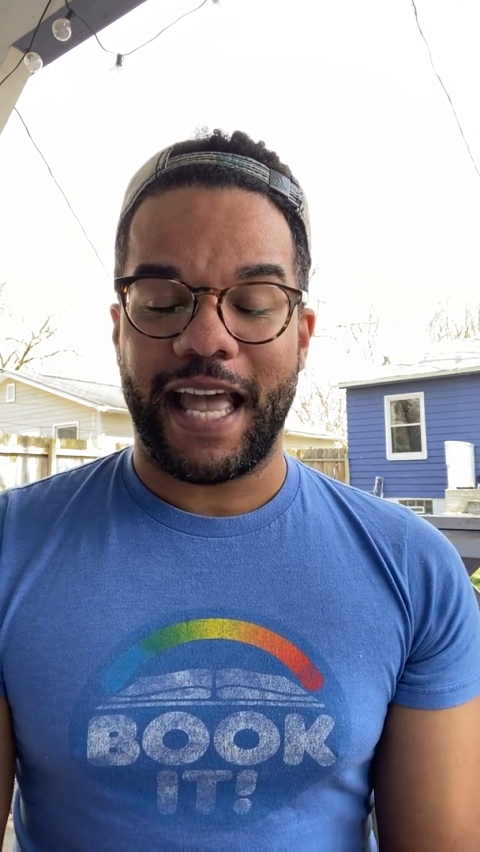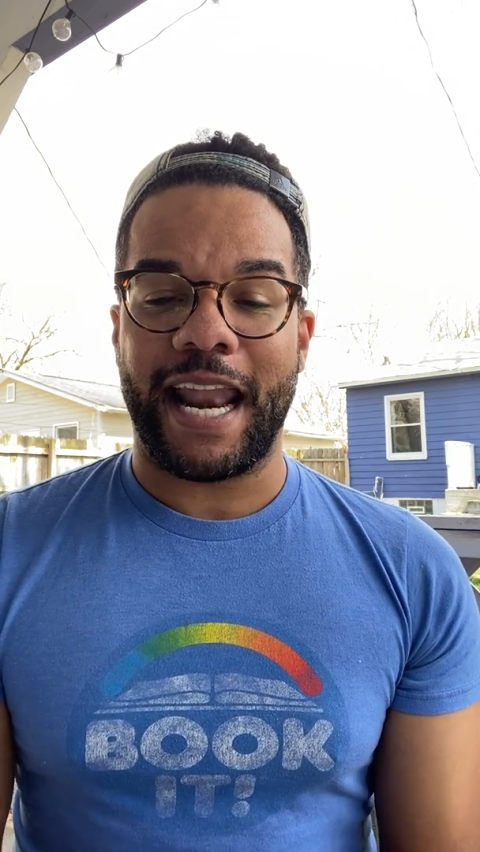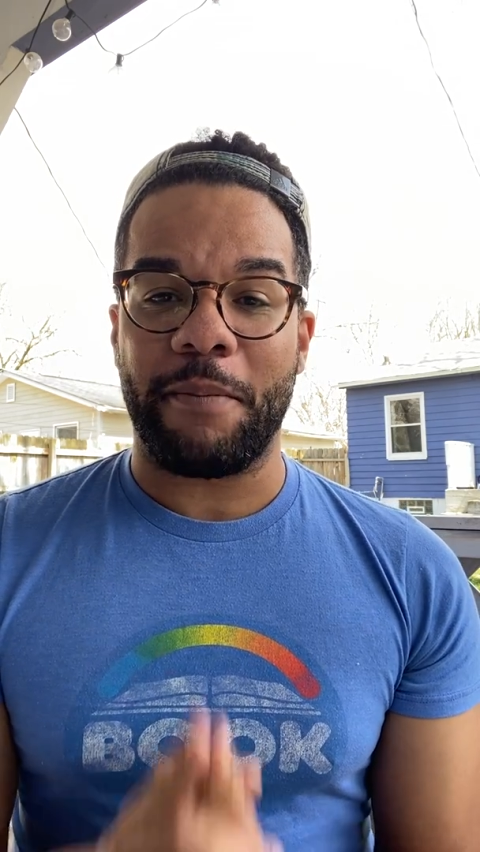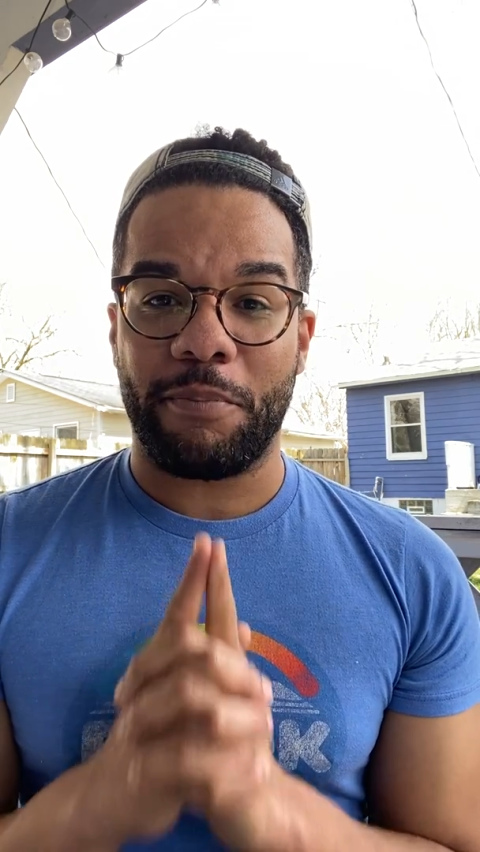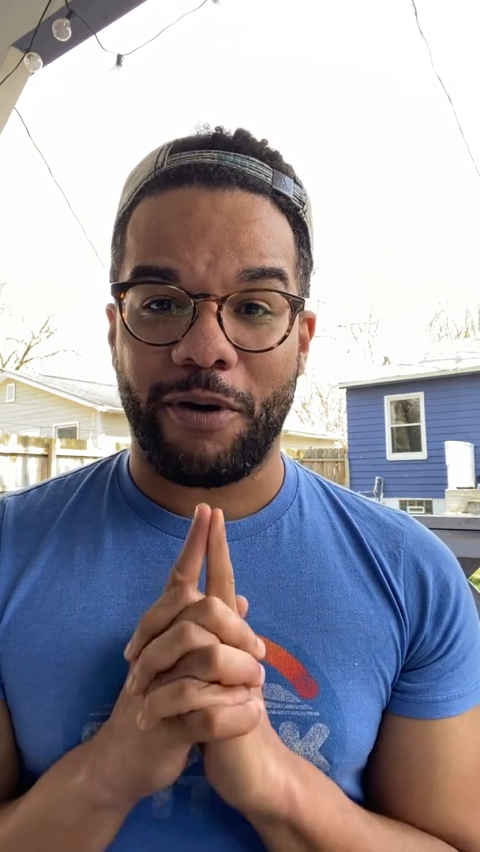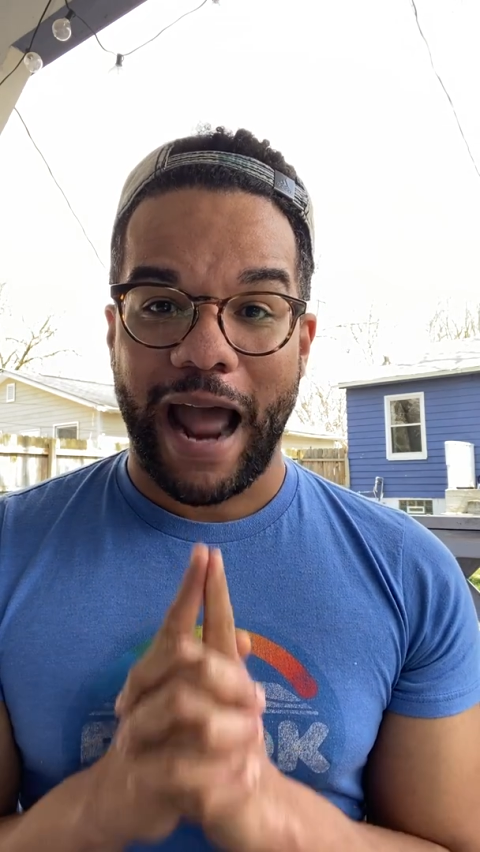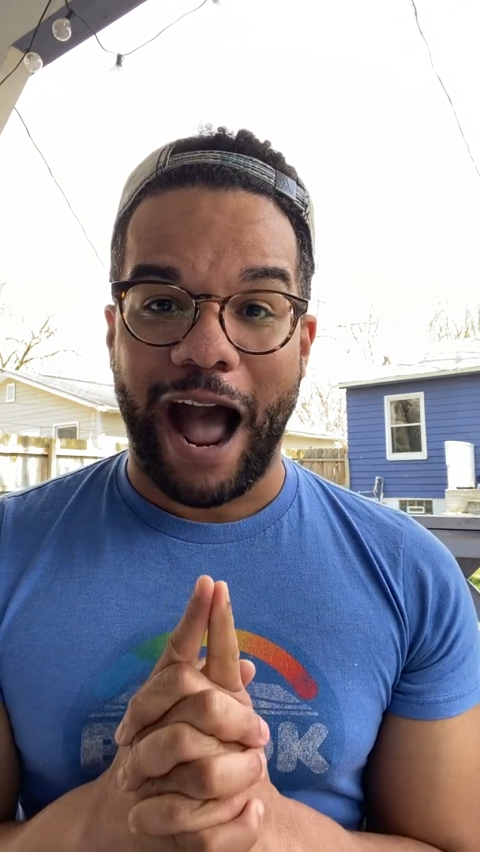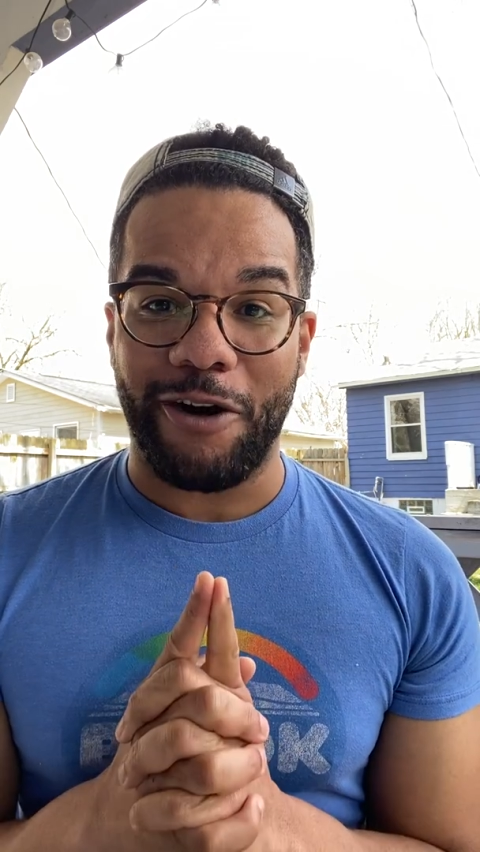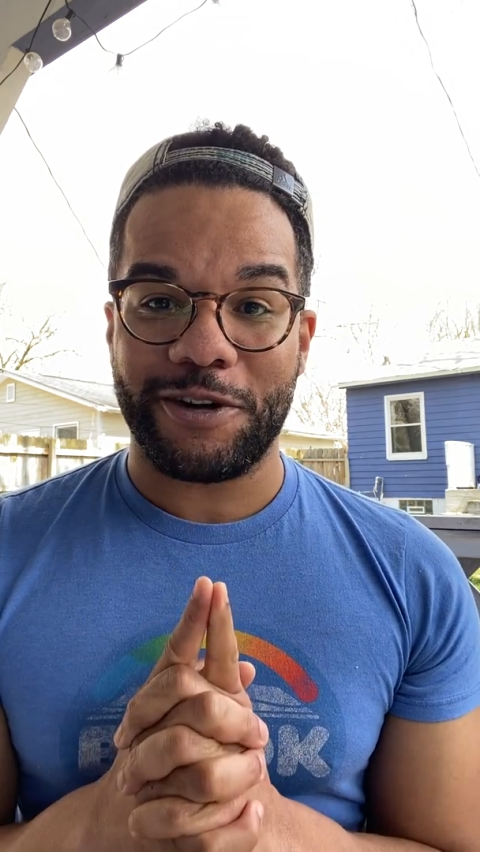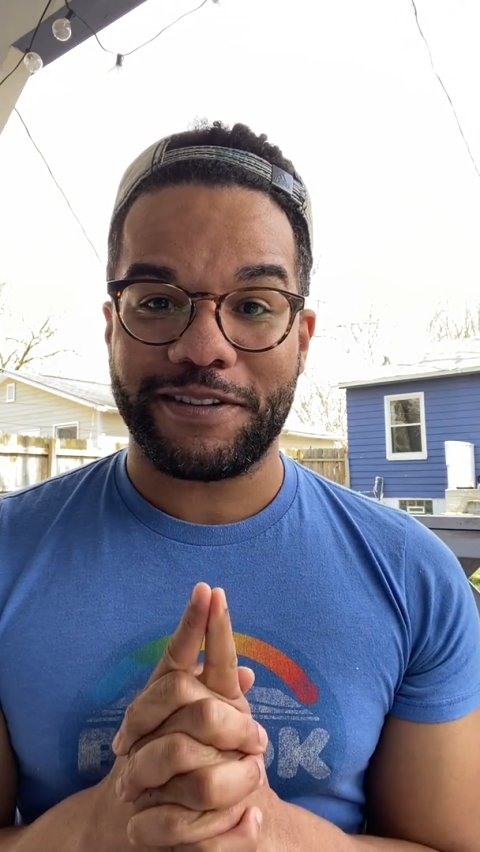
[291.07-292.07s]
and I'm
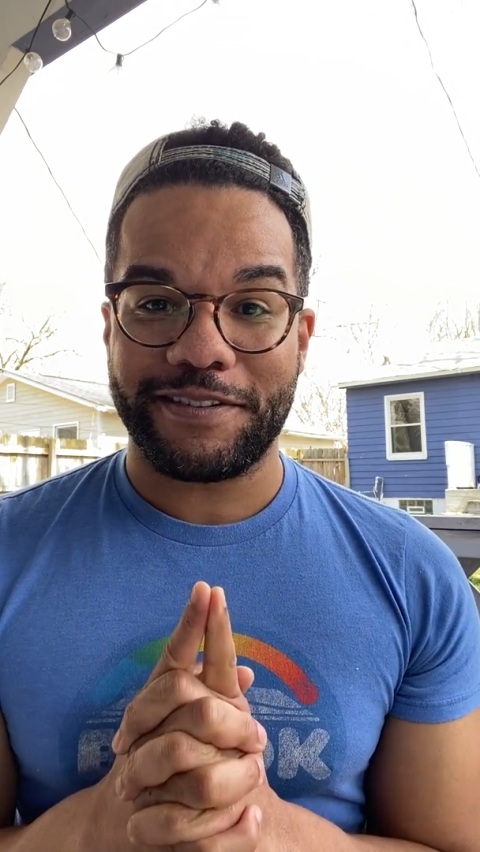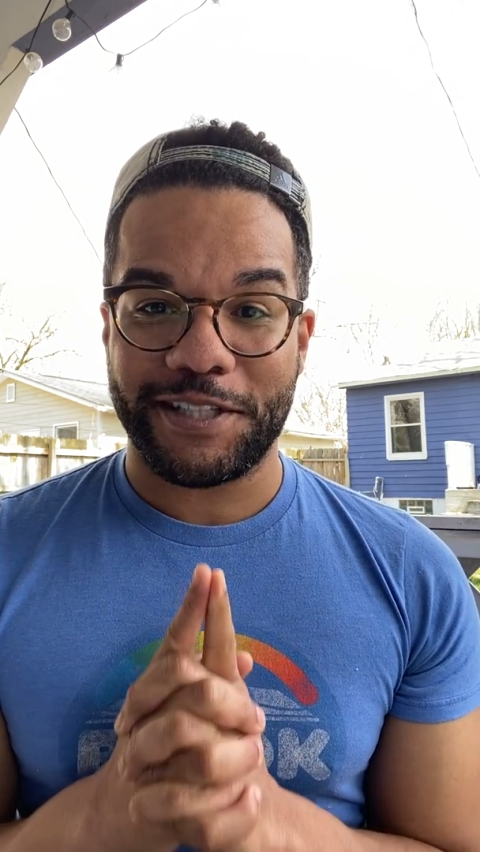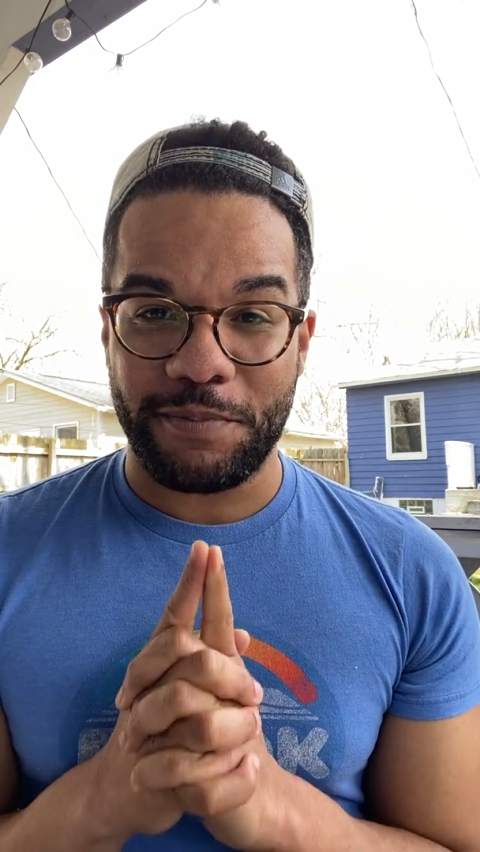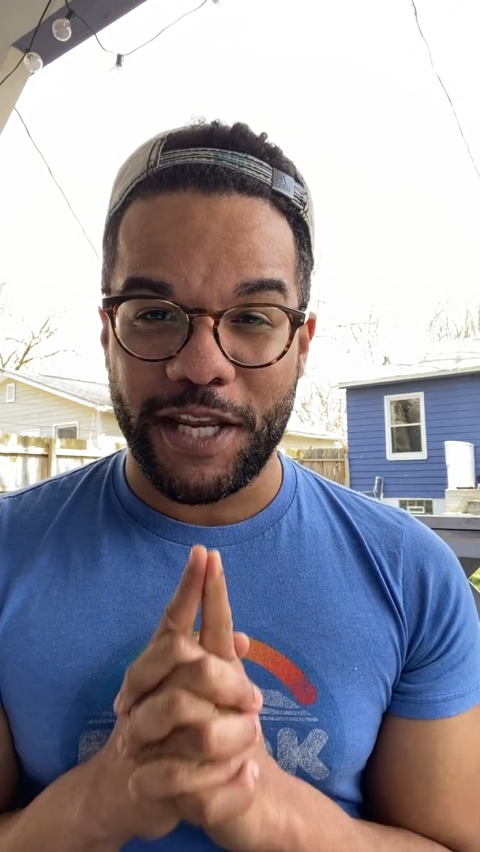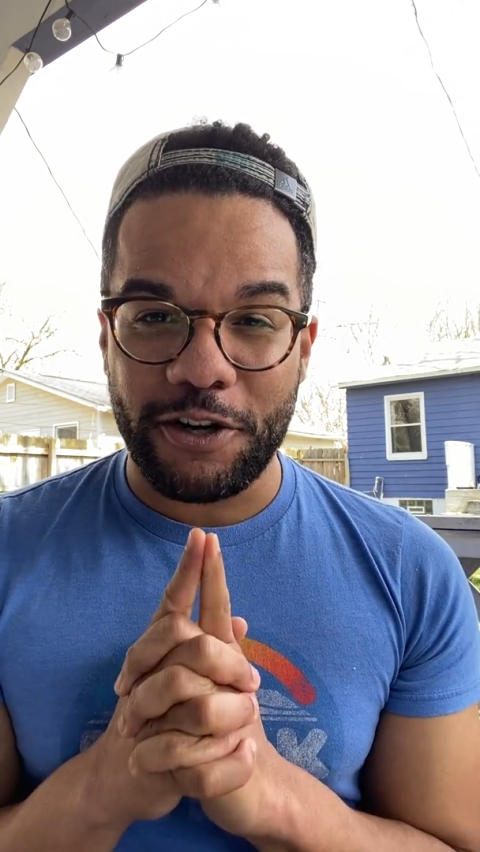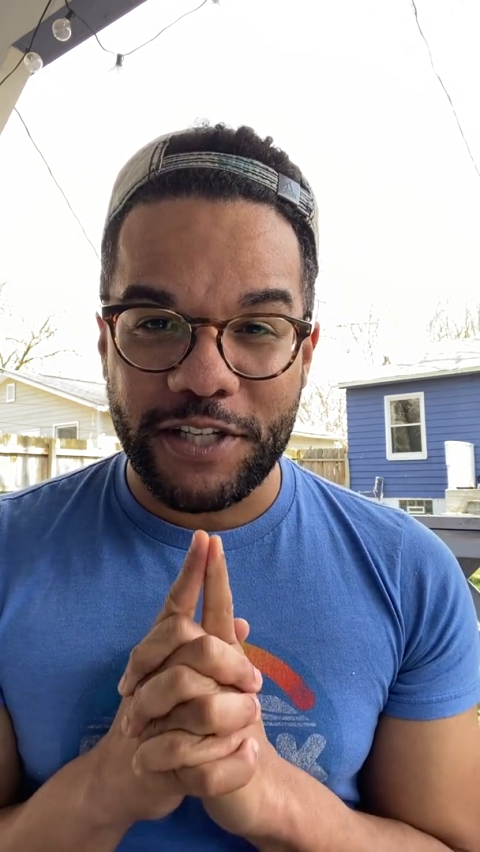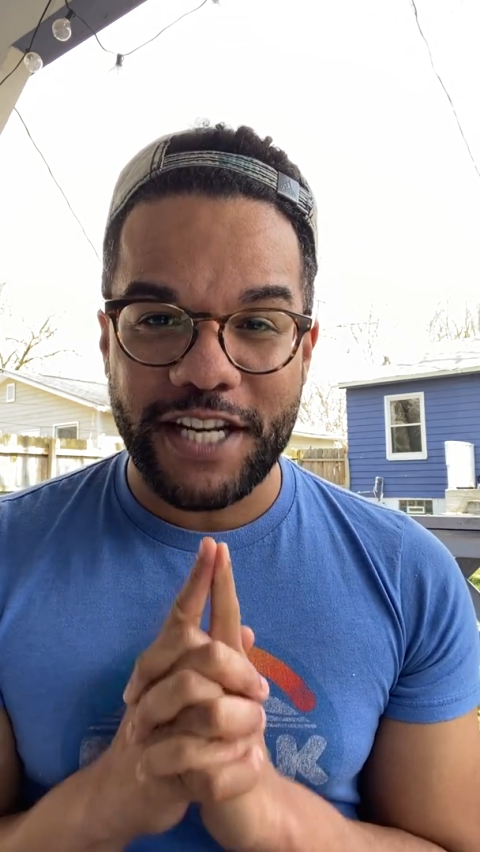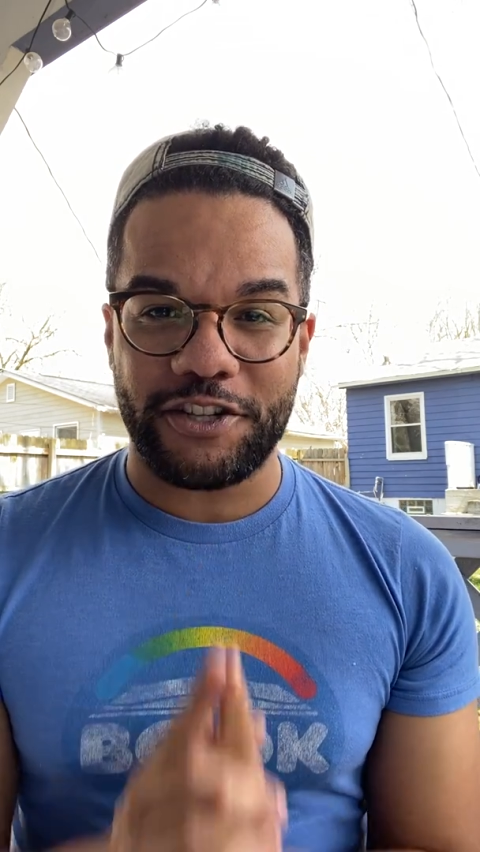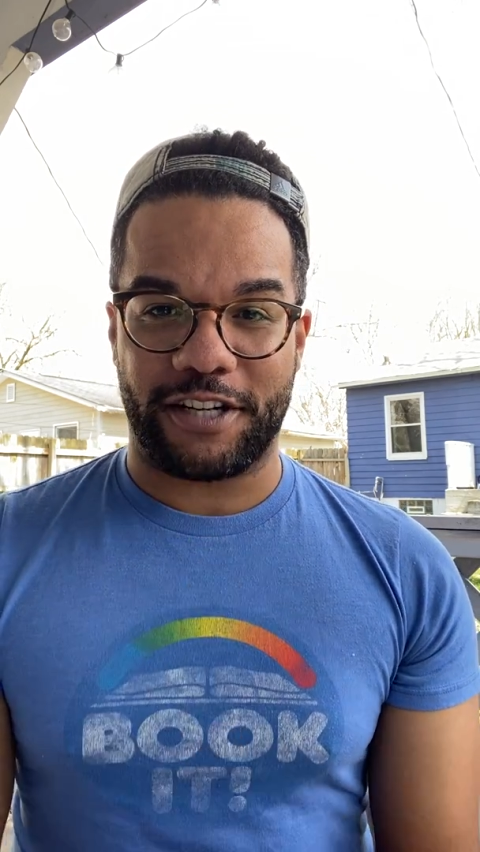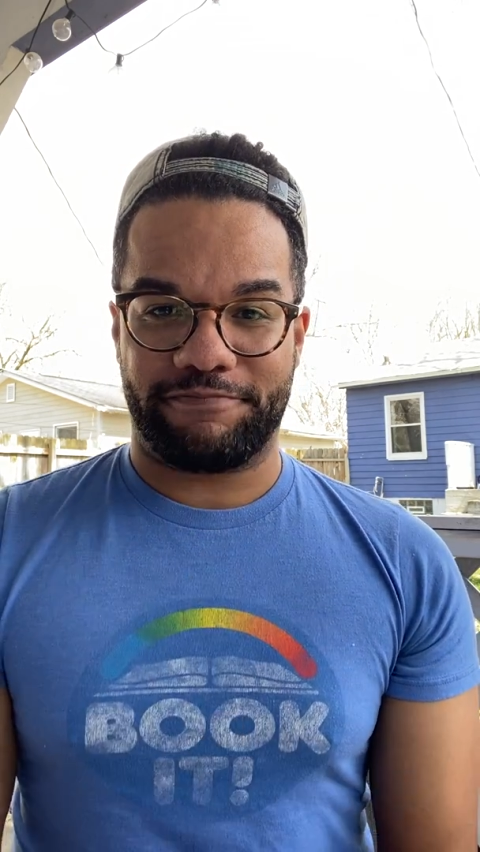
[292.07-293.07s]
proud to be your
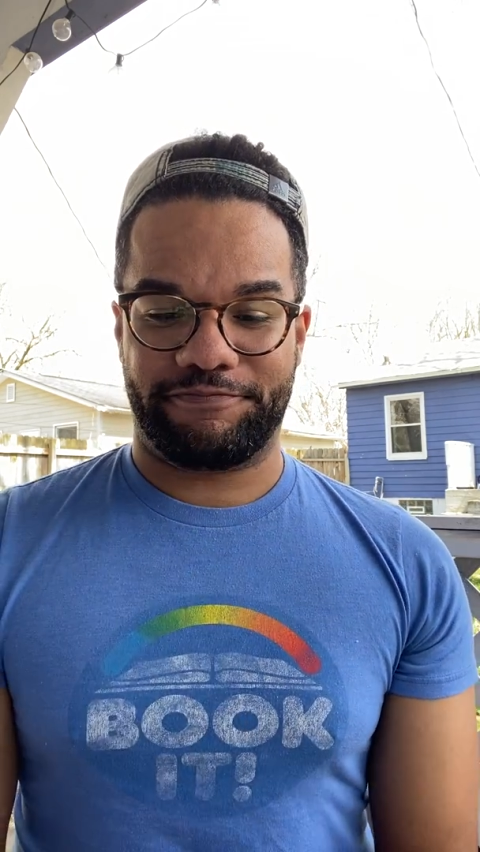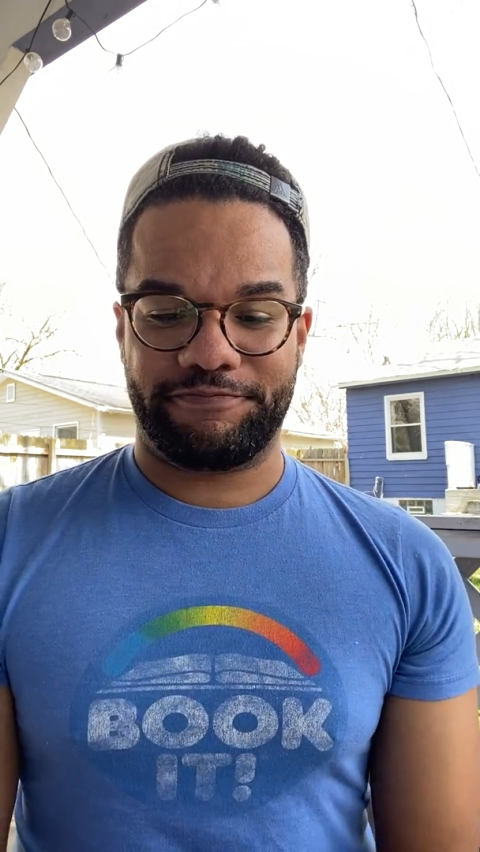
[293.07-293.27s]
teacher,